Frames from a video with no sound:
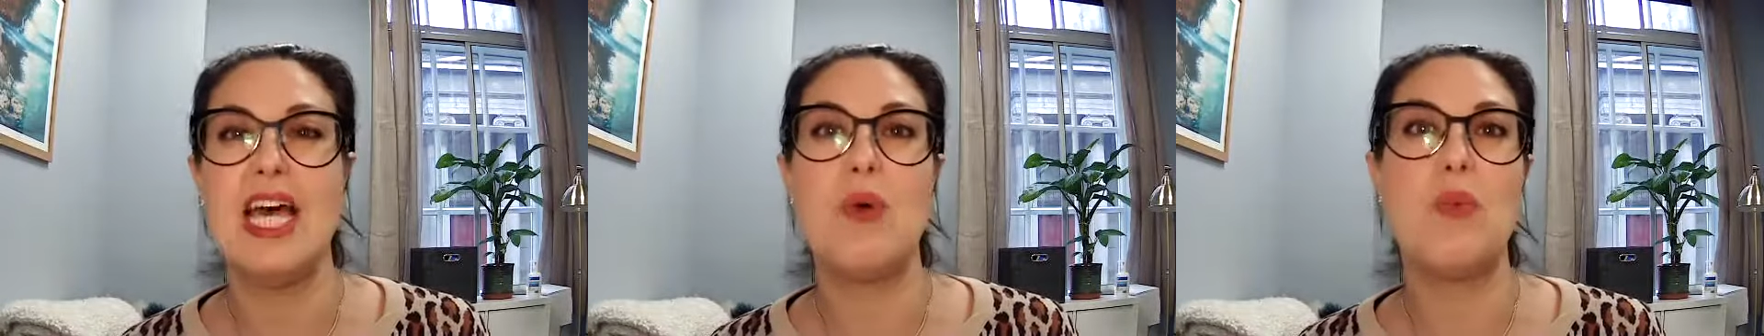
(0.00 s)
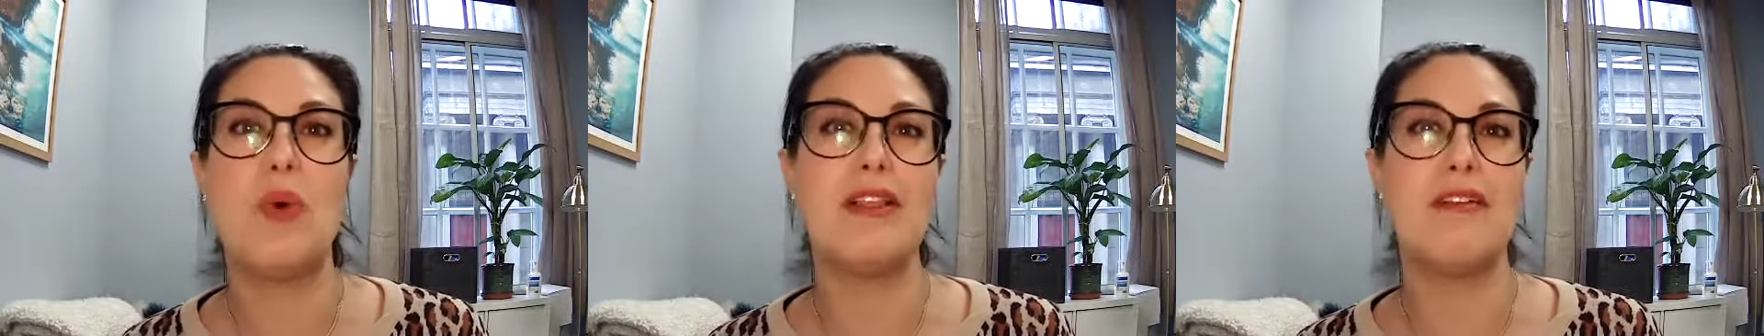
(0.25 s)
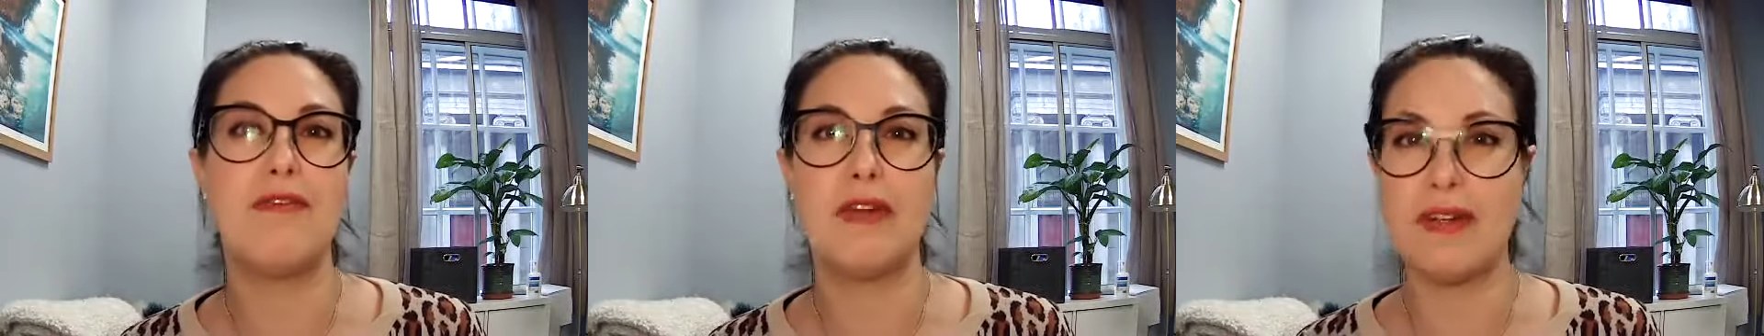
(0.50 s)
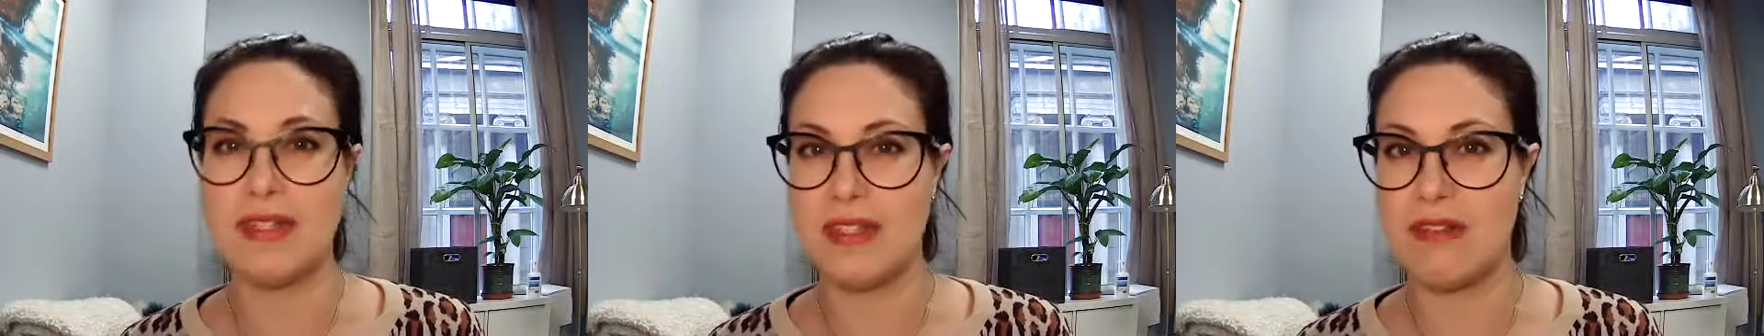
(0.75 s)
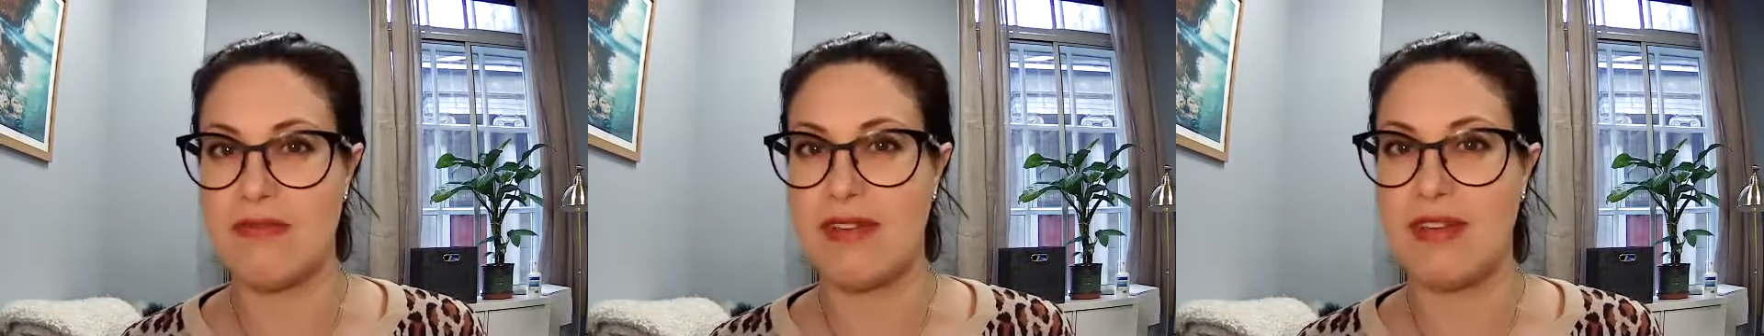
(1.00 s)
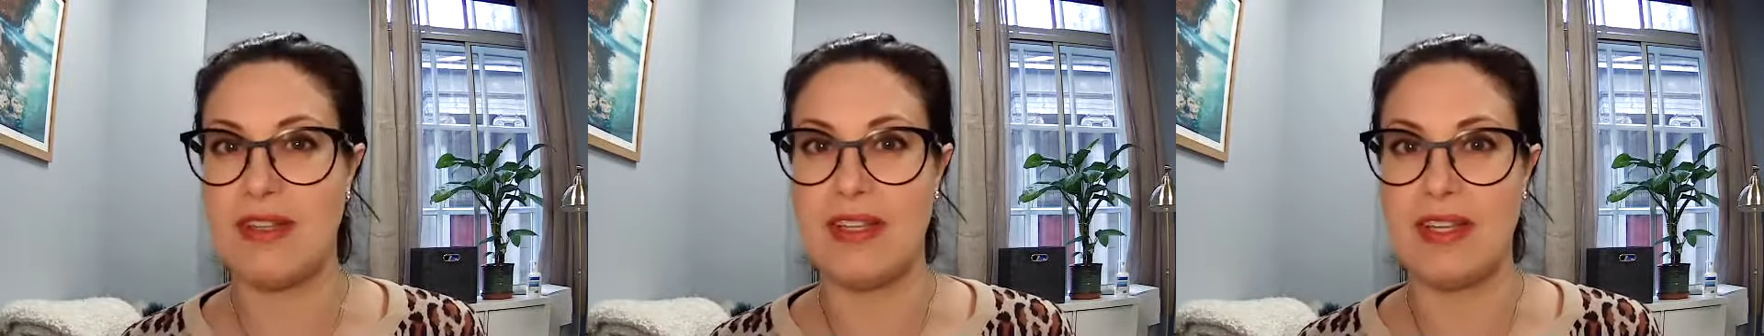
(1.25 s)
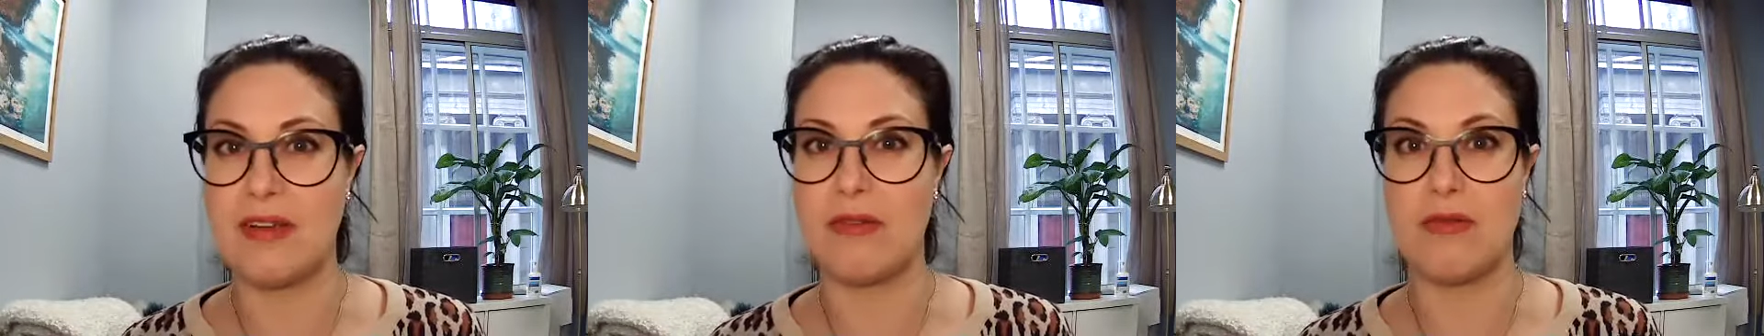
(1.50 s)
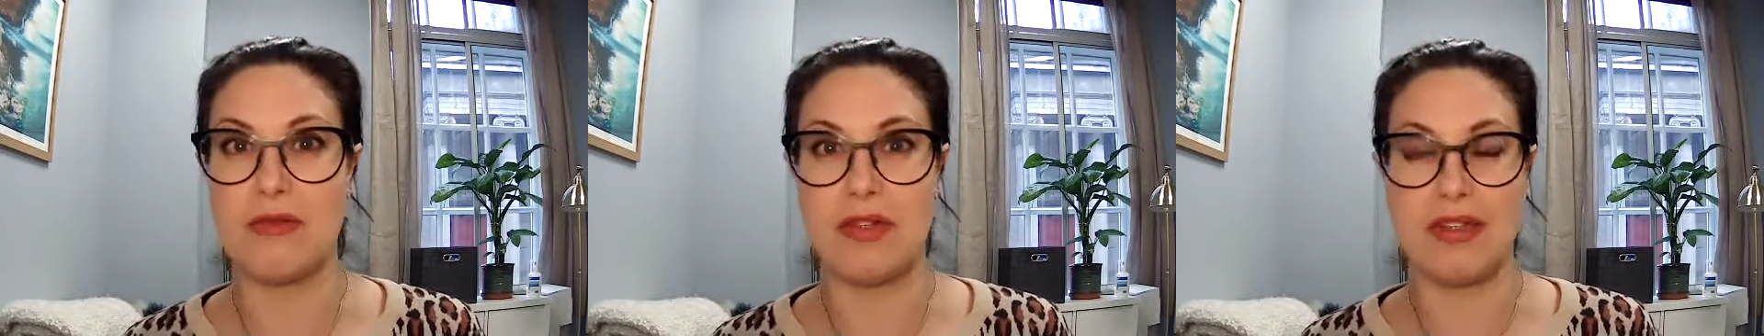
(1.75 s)
And while at first it felt like
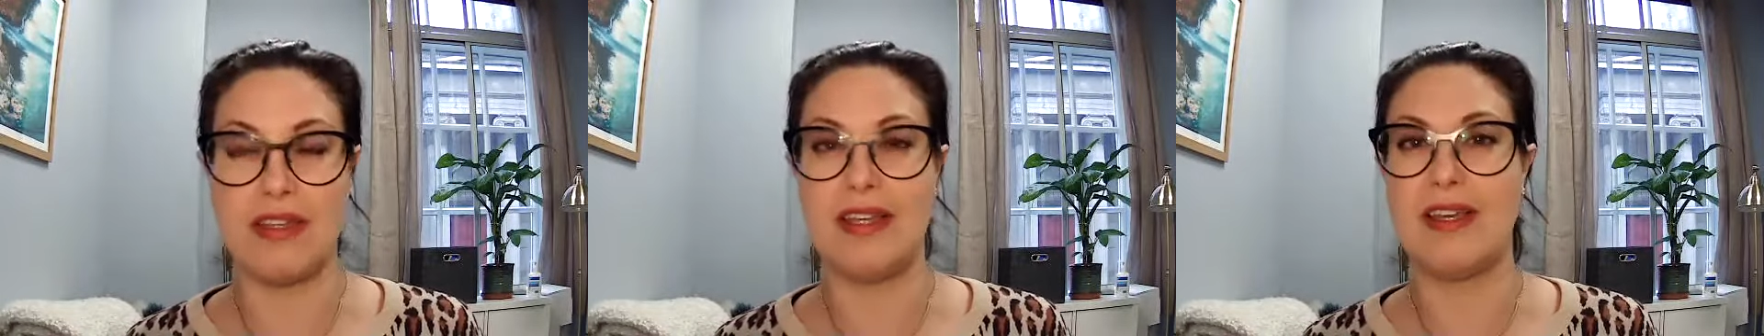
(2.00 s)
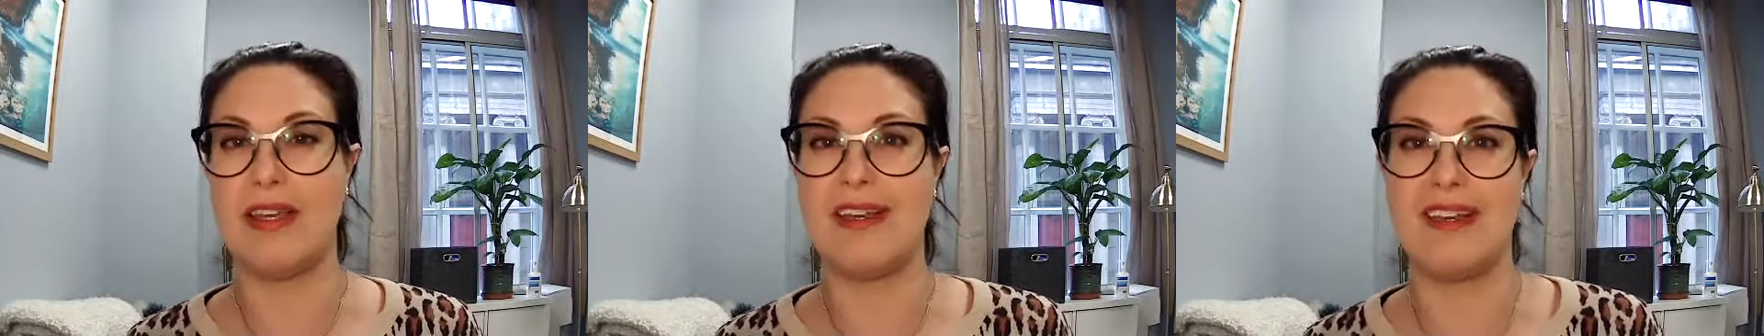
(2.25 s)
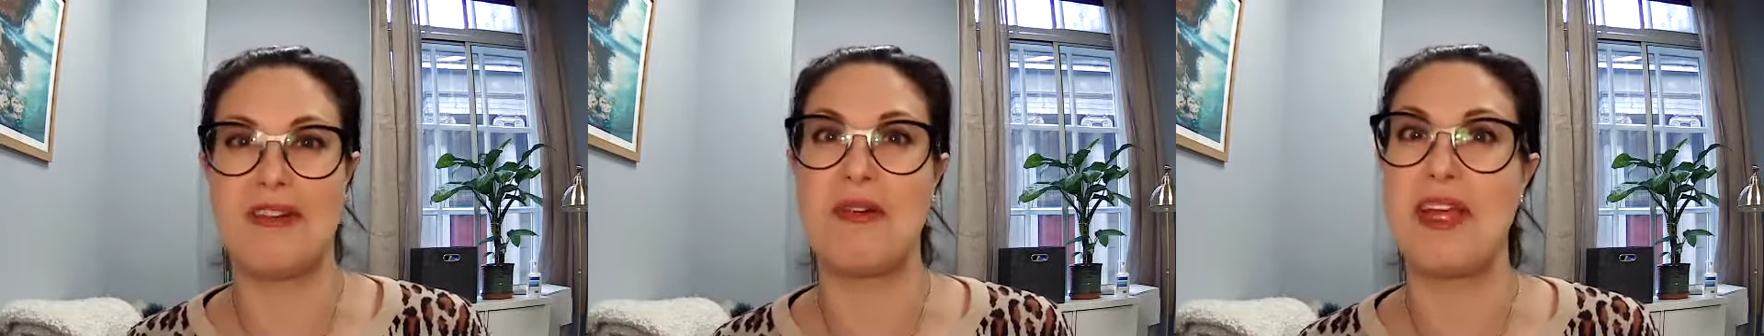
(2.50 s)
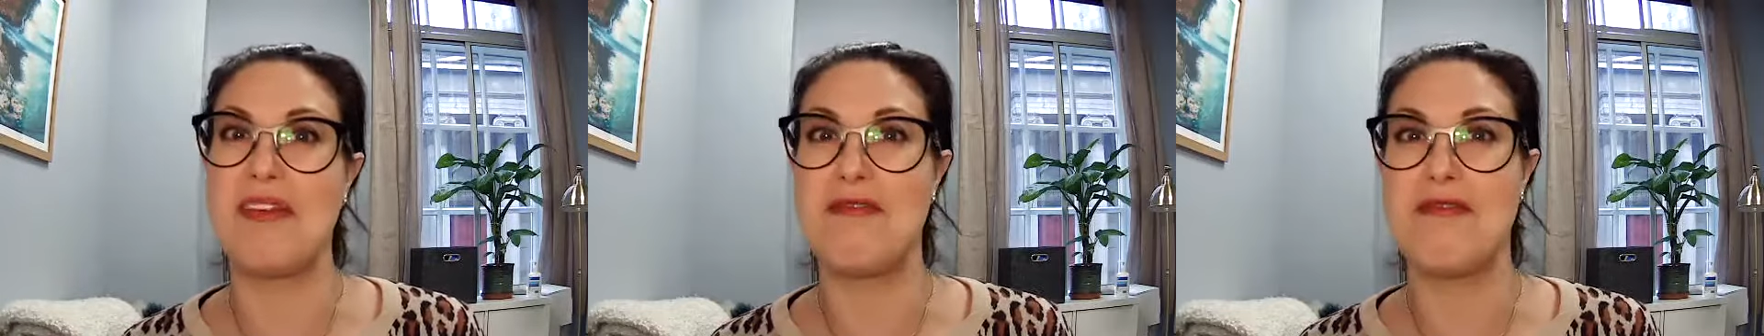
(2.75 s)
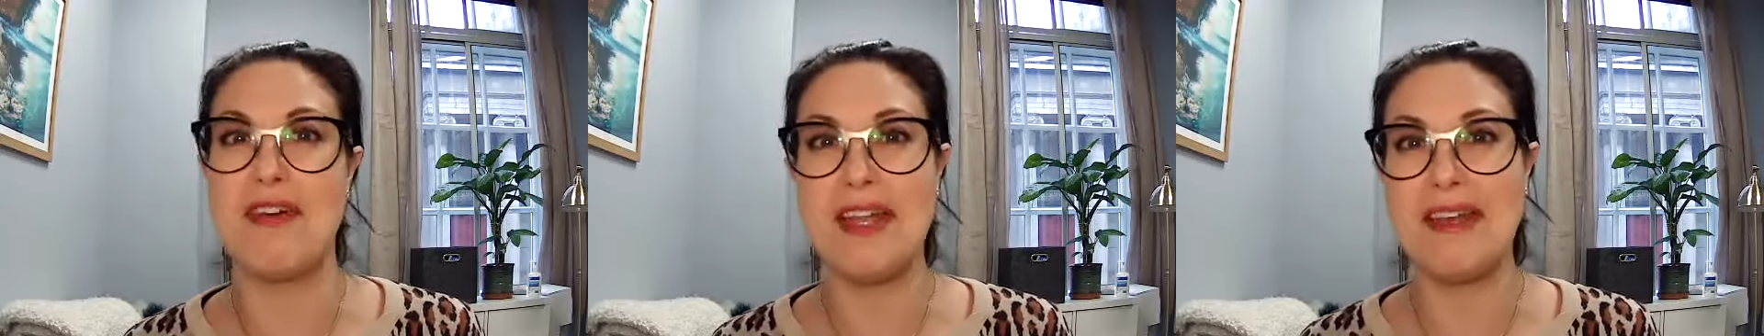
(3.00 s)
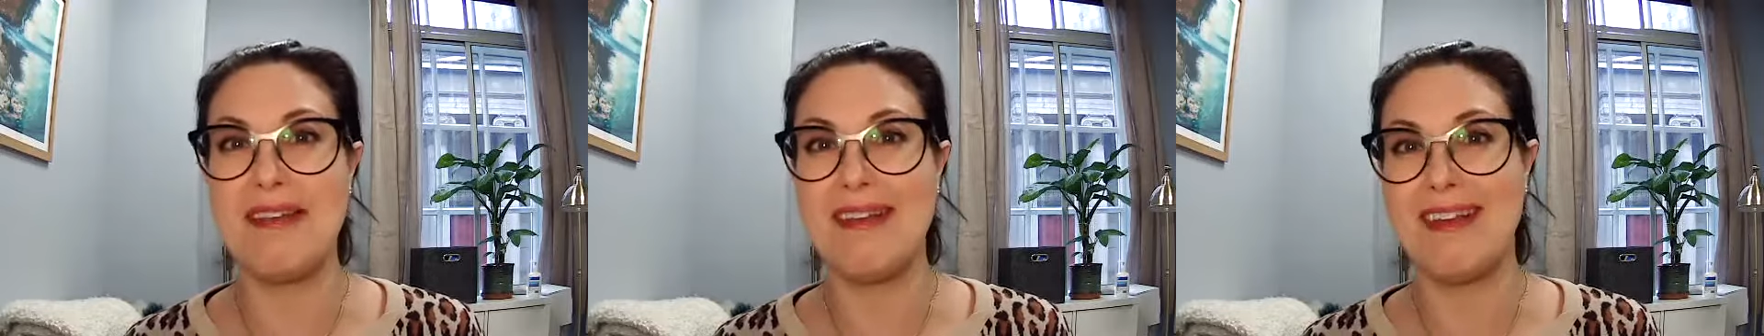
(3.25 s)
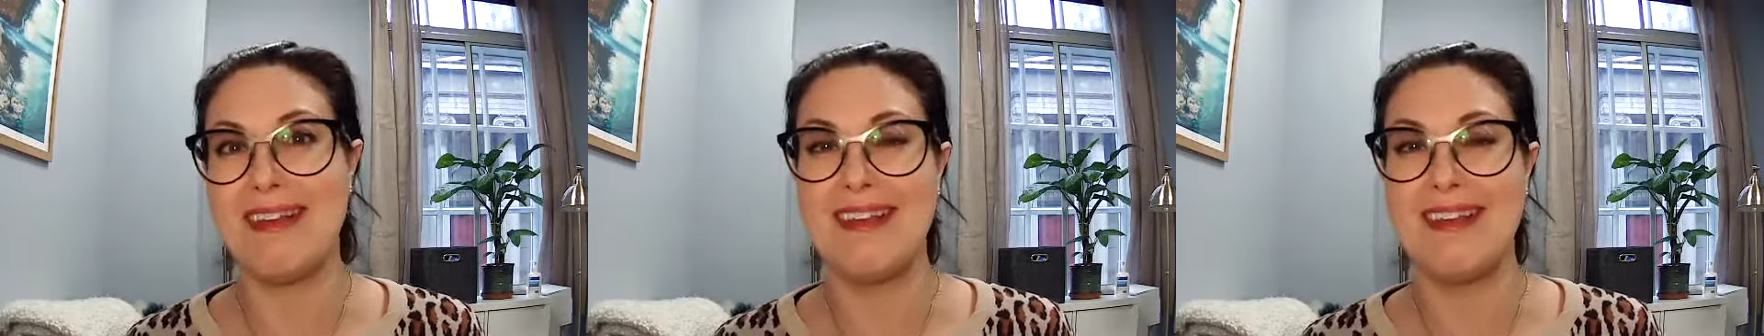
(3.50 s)
really great fun,